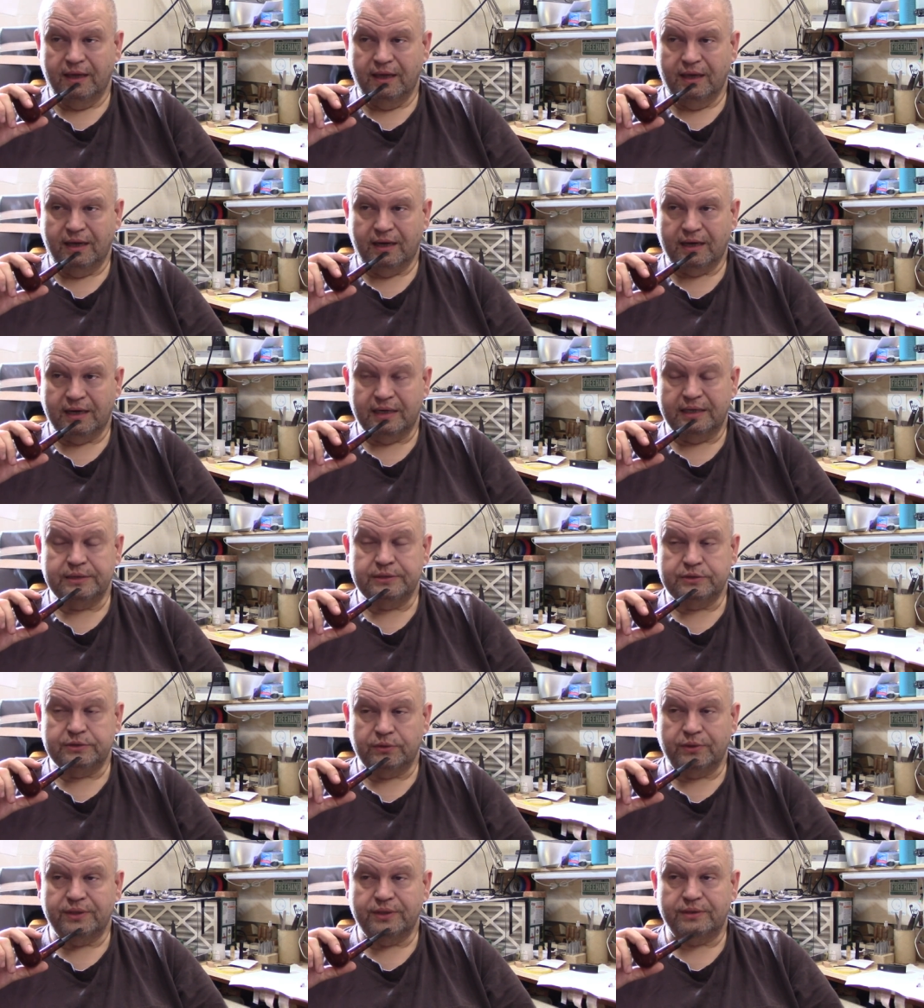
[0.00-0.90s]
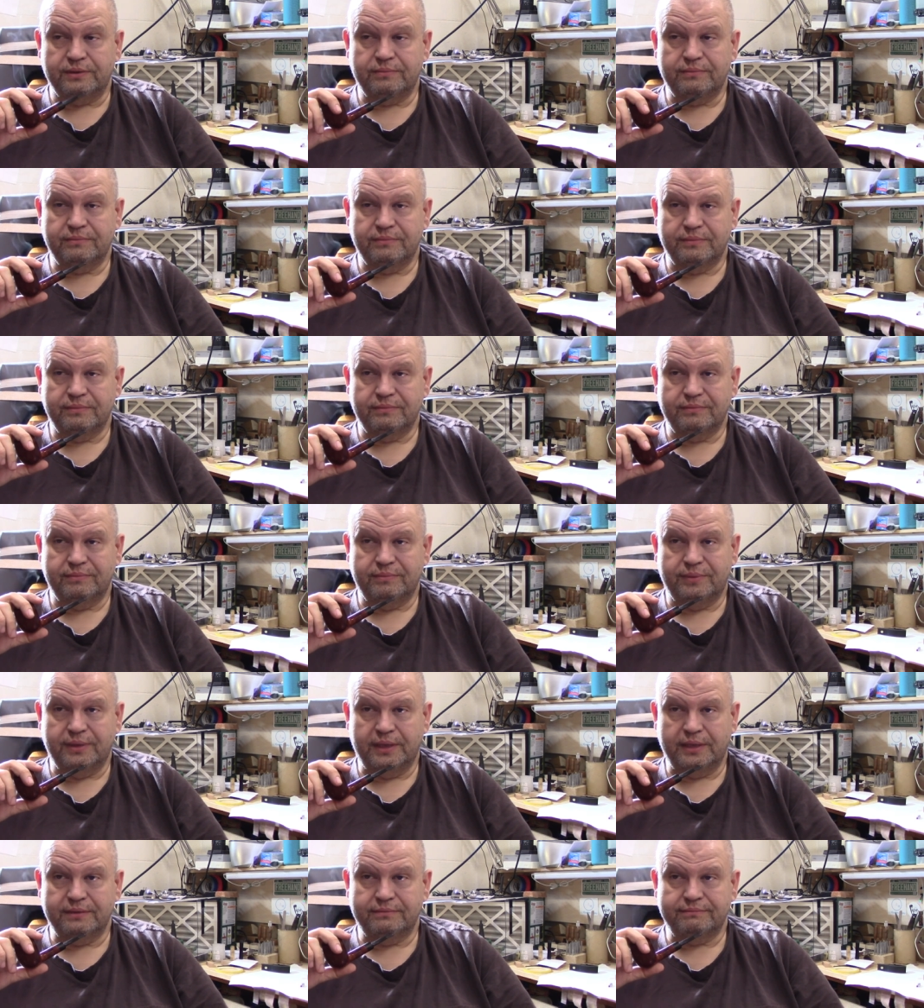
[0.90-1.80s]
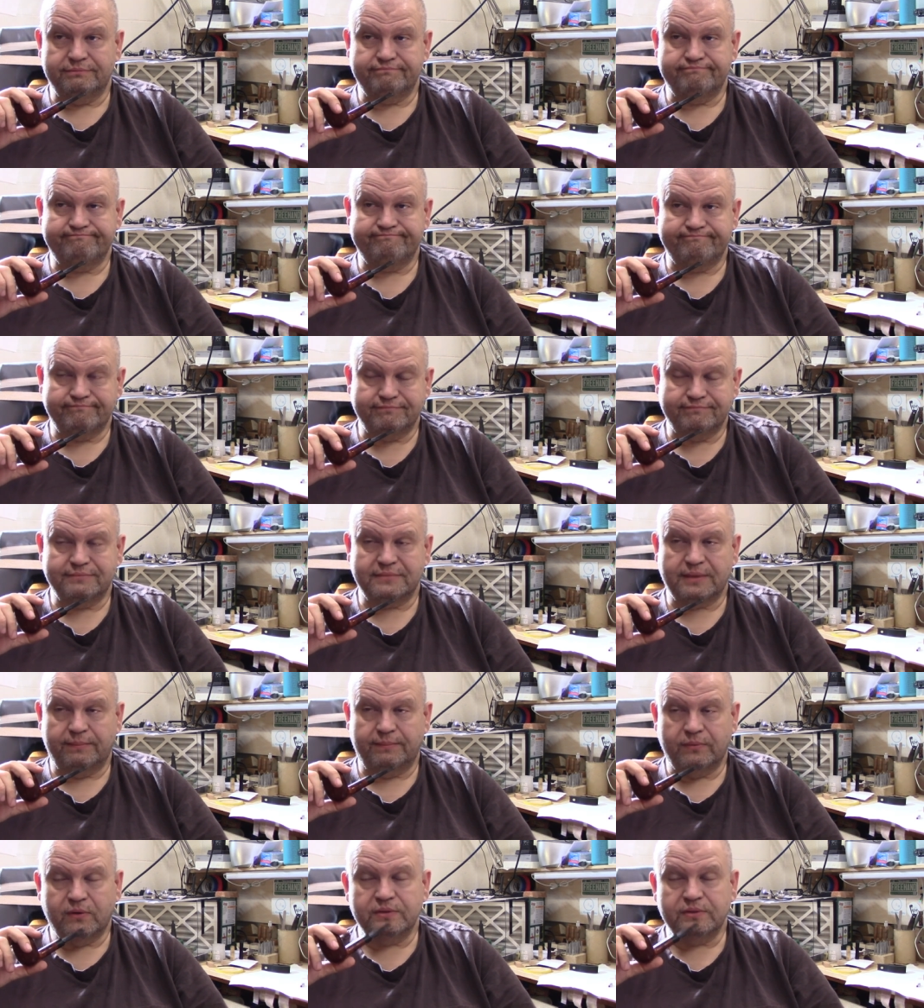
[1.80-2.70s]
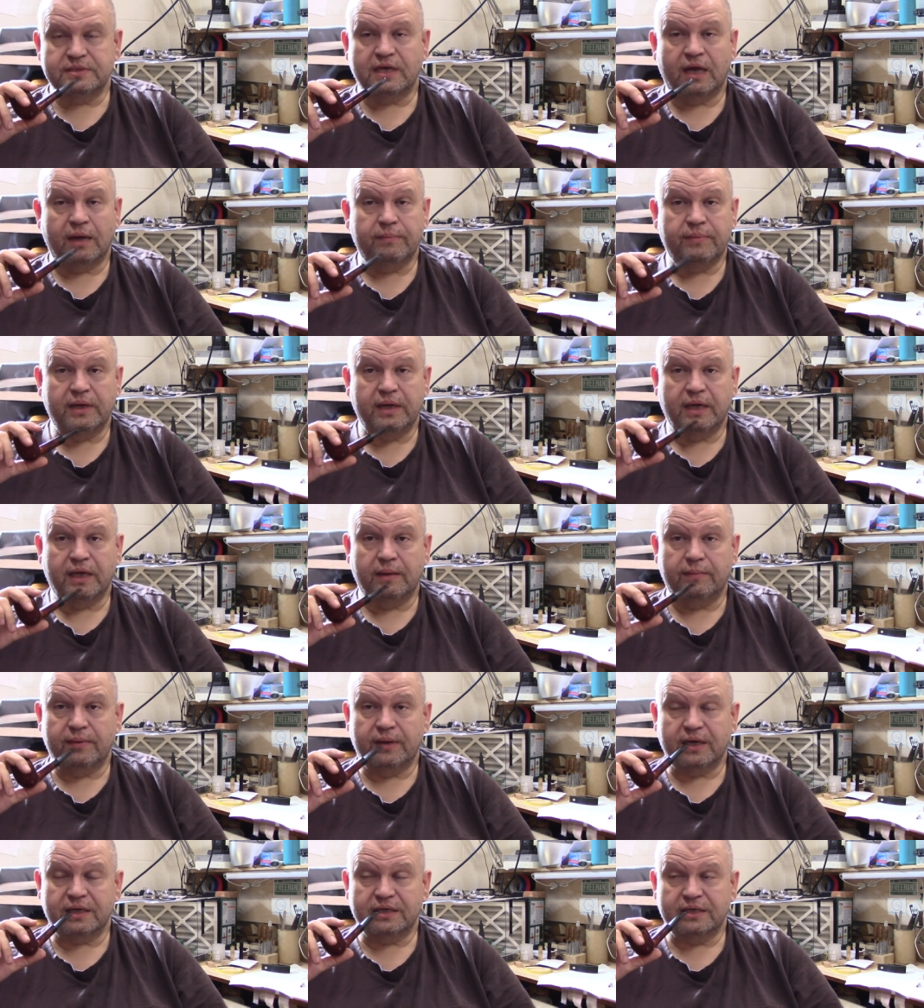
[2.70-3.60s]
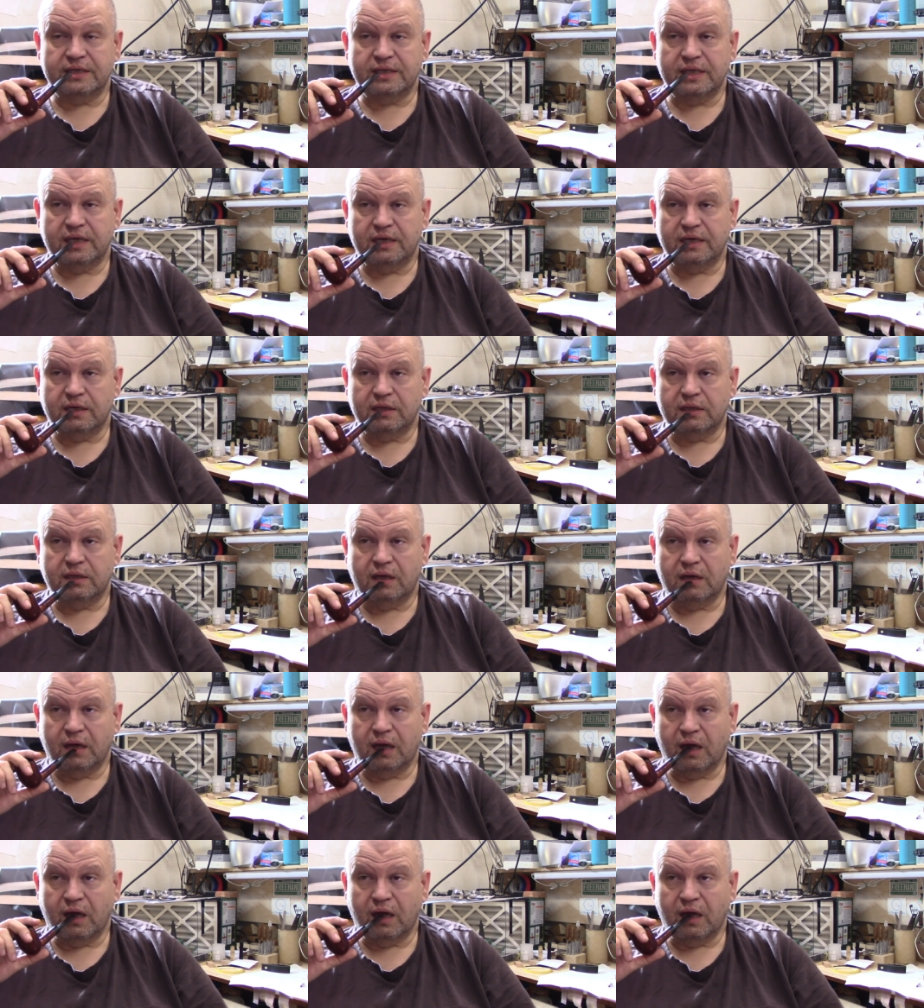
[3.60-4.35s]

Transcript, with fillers: and I enjoy them. But I'm always happy to get back to the eight o'clock.